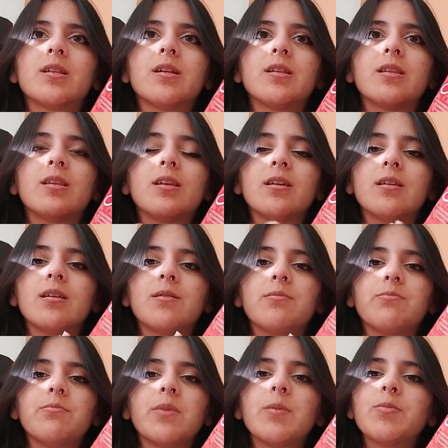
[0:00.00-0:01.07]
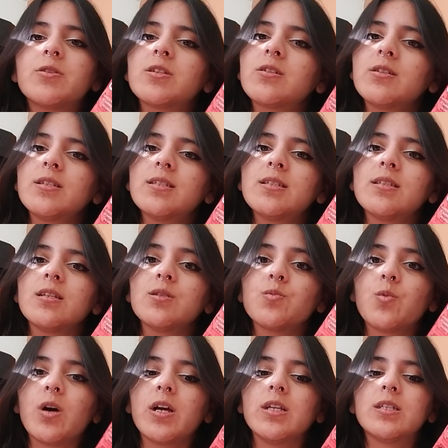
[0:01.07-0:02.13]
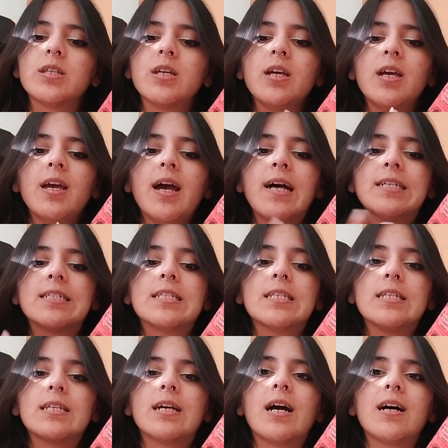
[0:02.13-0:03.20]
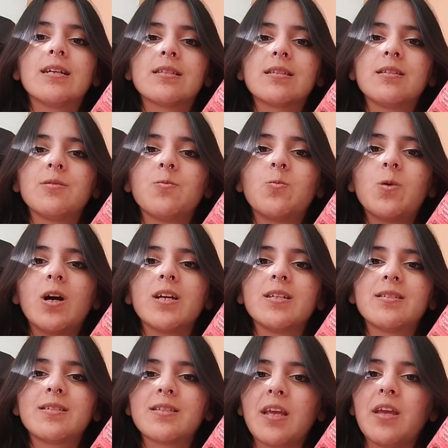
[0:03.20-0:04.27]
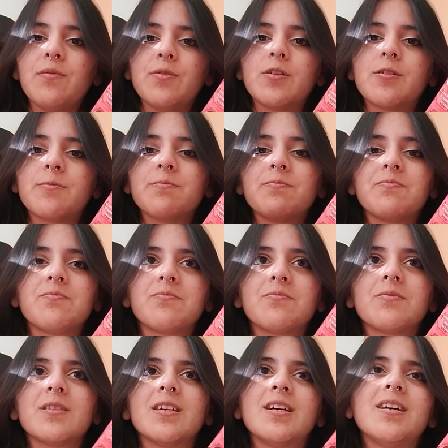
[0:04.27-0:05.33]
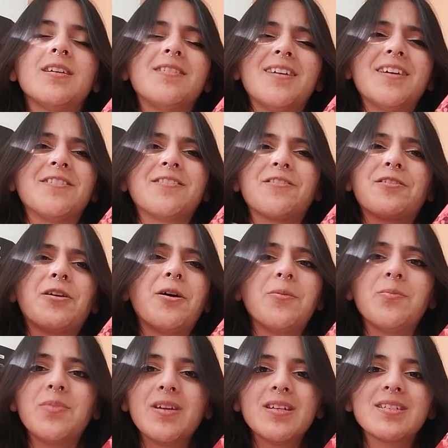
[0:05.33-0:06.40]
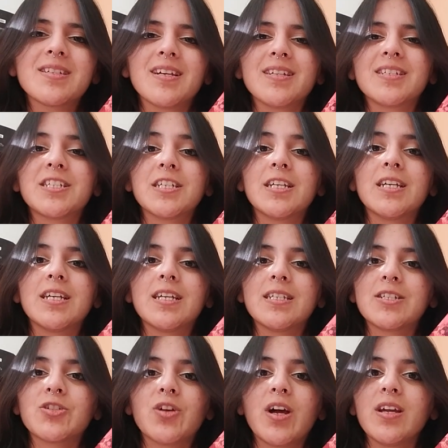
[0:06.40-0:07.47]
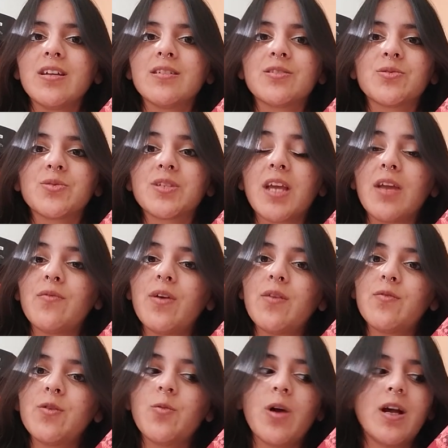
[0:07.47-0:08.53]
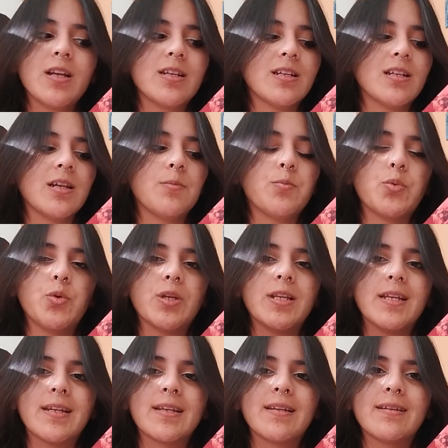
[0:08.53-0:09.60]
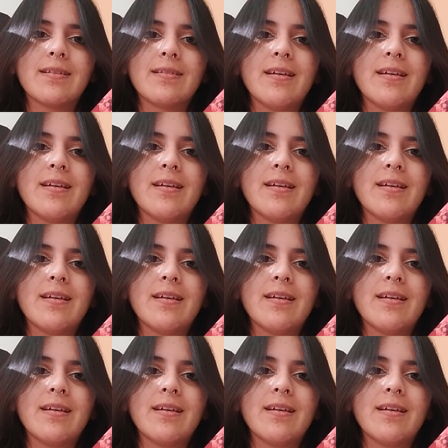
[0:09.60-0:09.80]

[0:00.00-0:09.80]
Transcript: that the main protagonist is white, and she has the white saber, I don't know, complex. Like she's trying to save everyone and putting